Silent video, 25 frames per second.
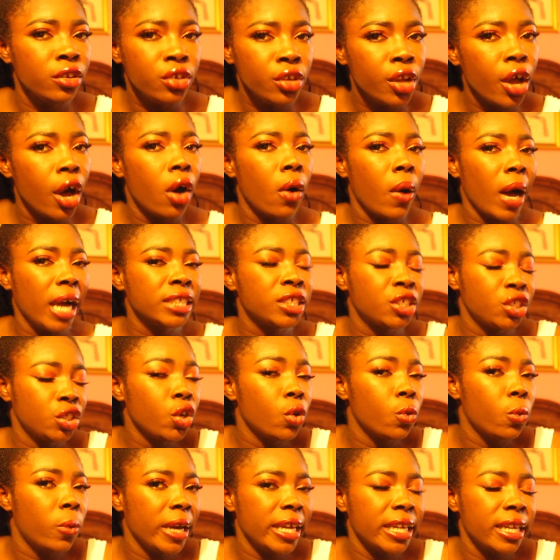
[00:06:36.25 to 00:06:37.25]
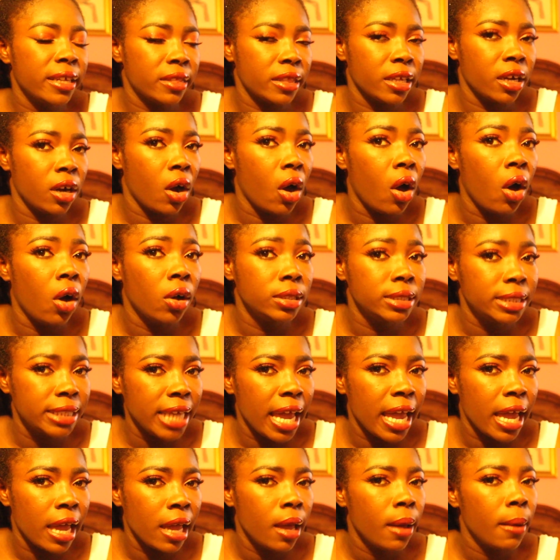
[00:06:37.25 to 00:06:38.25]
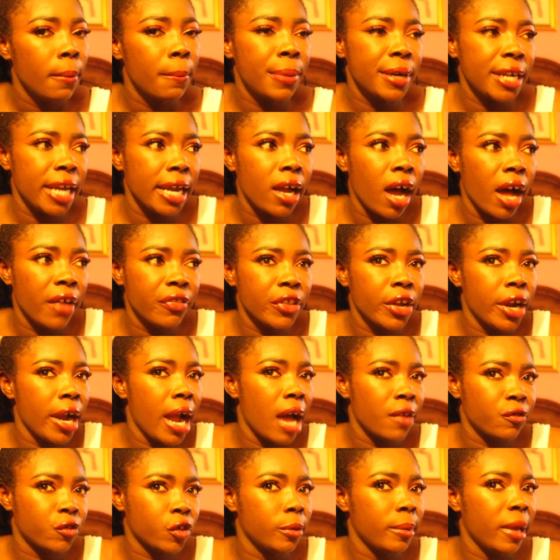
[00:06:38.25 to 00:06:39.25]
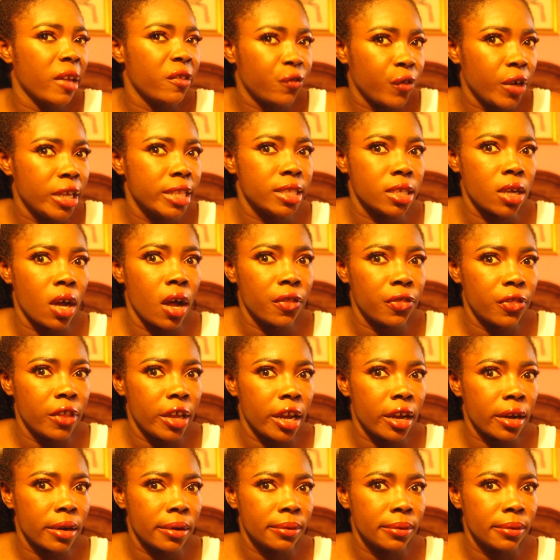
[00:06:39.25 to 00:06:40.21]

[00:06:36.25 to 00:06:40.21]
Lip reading: No, I still waited there all day, but I got there after my friends got there.